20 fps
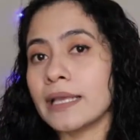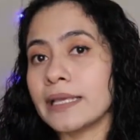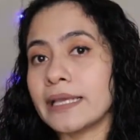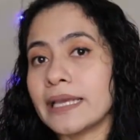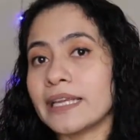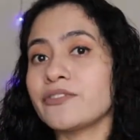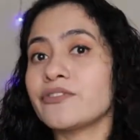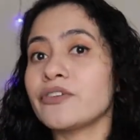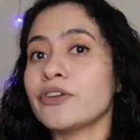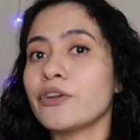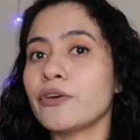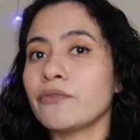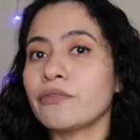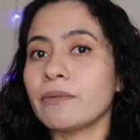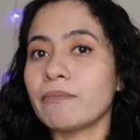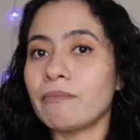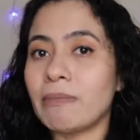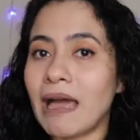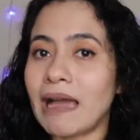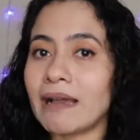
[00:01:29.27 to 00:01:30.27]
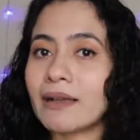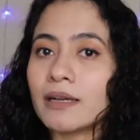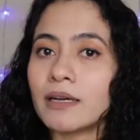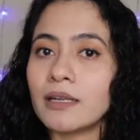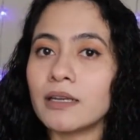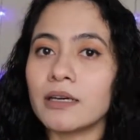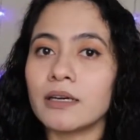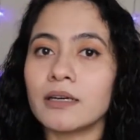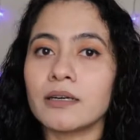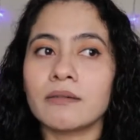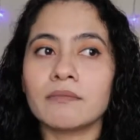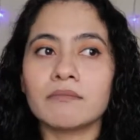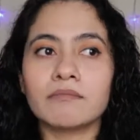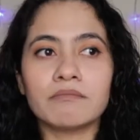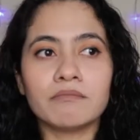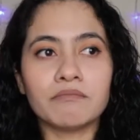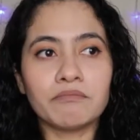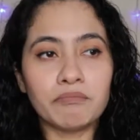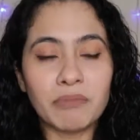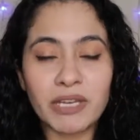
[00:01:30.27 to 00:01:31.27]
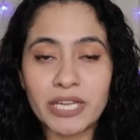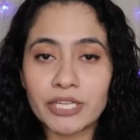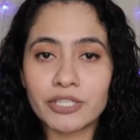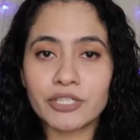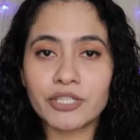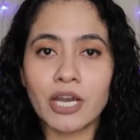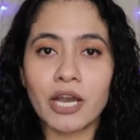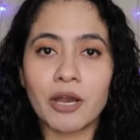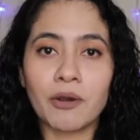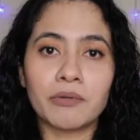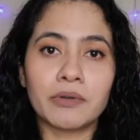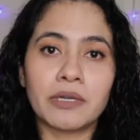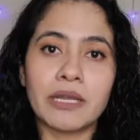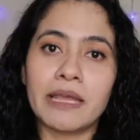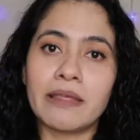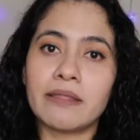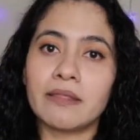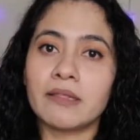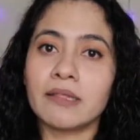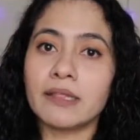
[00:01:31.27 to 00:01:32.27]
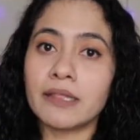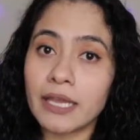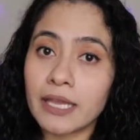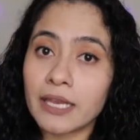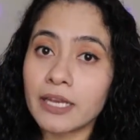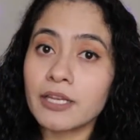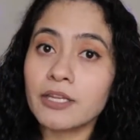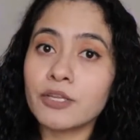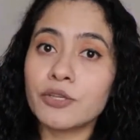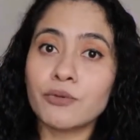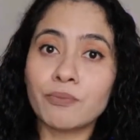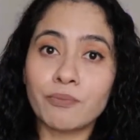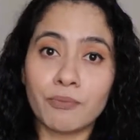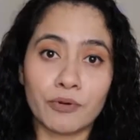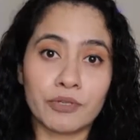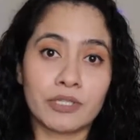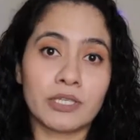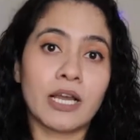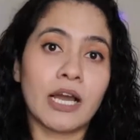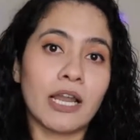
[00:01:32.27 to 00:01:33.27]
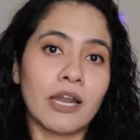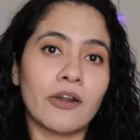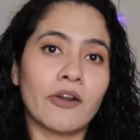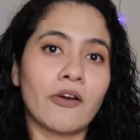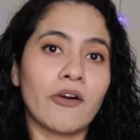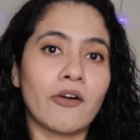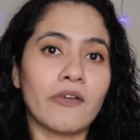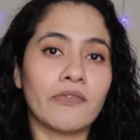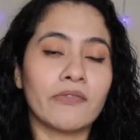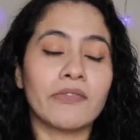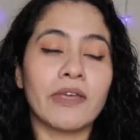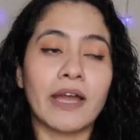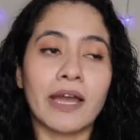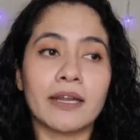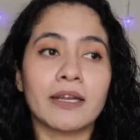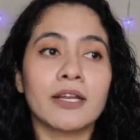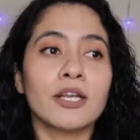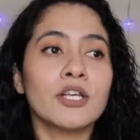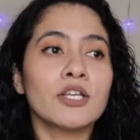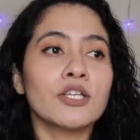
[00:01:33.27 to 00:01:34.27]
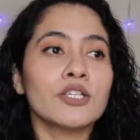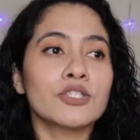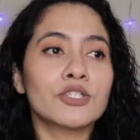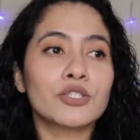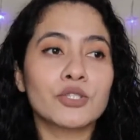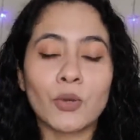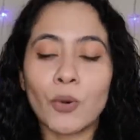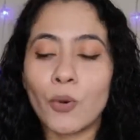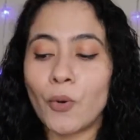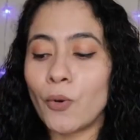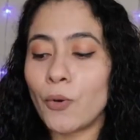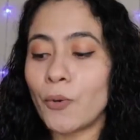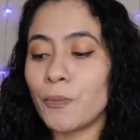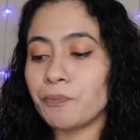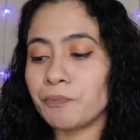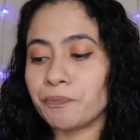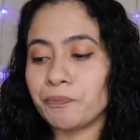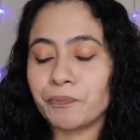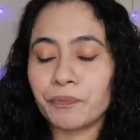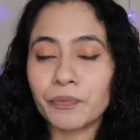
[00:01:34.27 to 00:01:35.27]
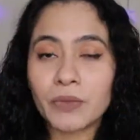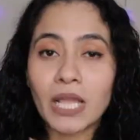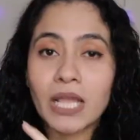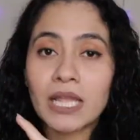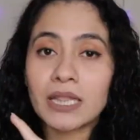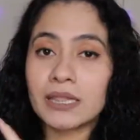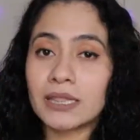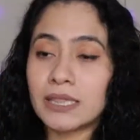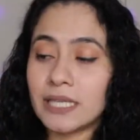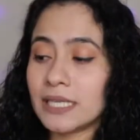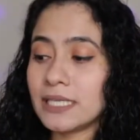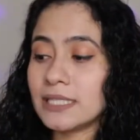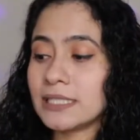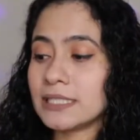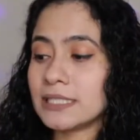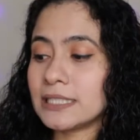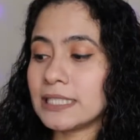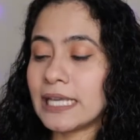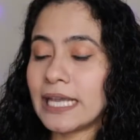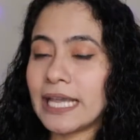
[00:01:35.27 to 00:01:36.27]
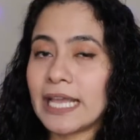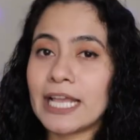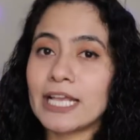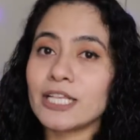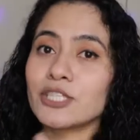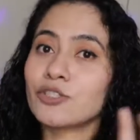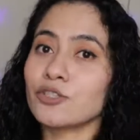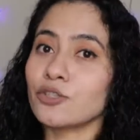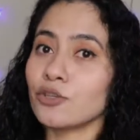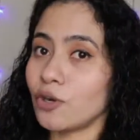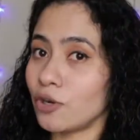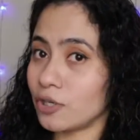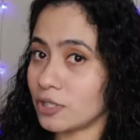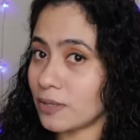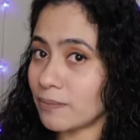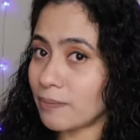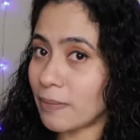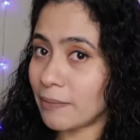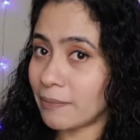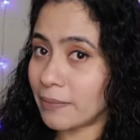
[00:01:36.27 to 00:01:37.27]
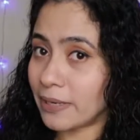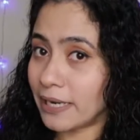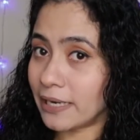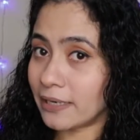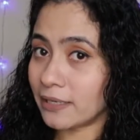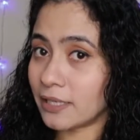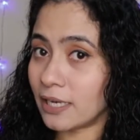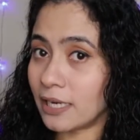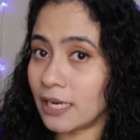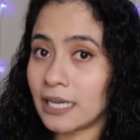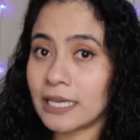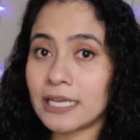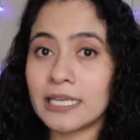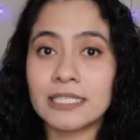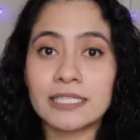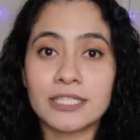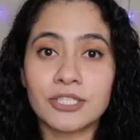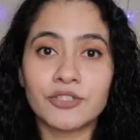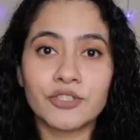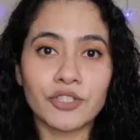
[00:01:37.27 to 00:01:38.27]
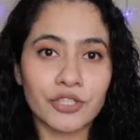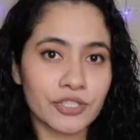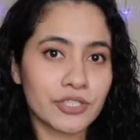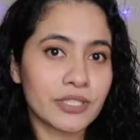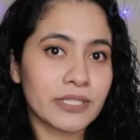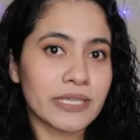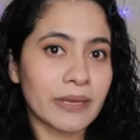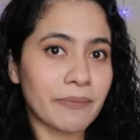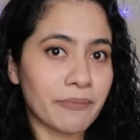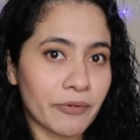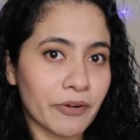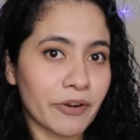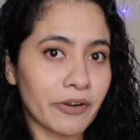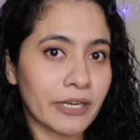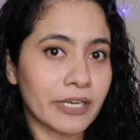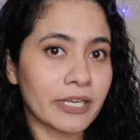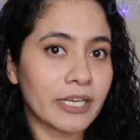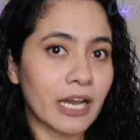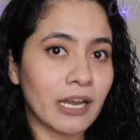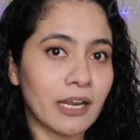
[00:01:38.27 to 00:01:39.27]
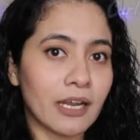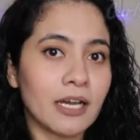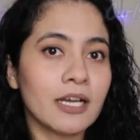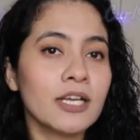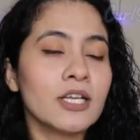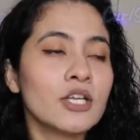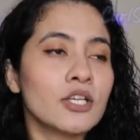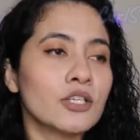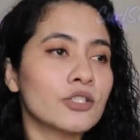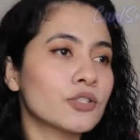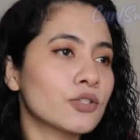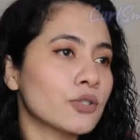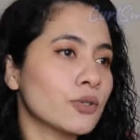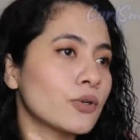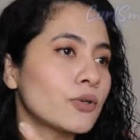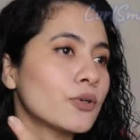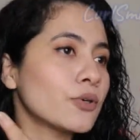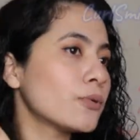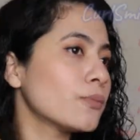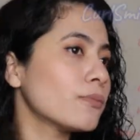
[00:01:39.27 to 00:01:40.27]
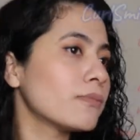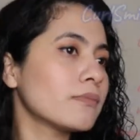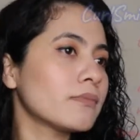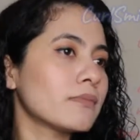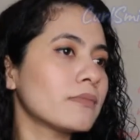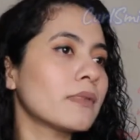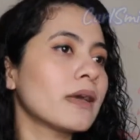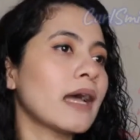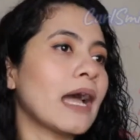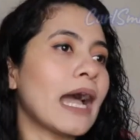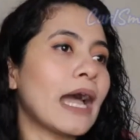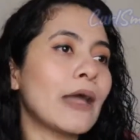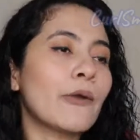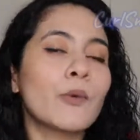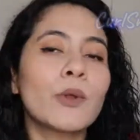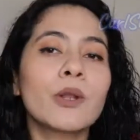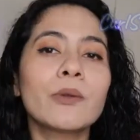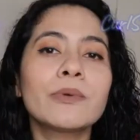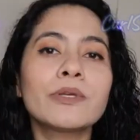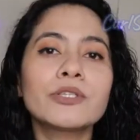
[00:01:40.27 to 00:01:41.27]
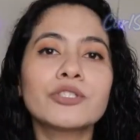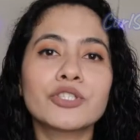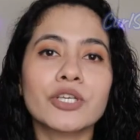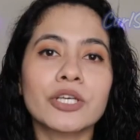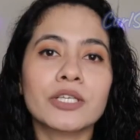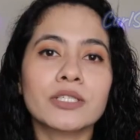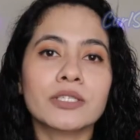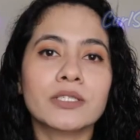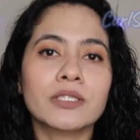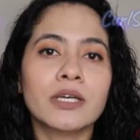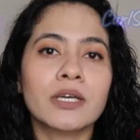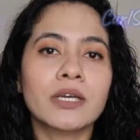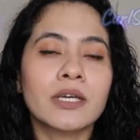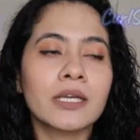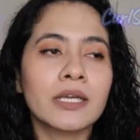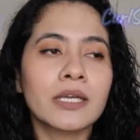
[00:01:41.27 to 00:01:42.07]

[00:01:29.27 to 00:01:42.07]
get rid of the black color, bleach out, and then you put color on that. So this is not a permanent color, it's just a temporary color. So I will be just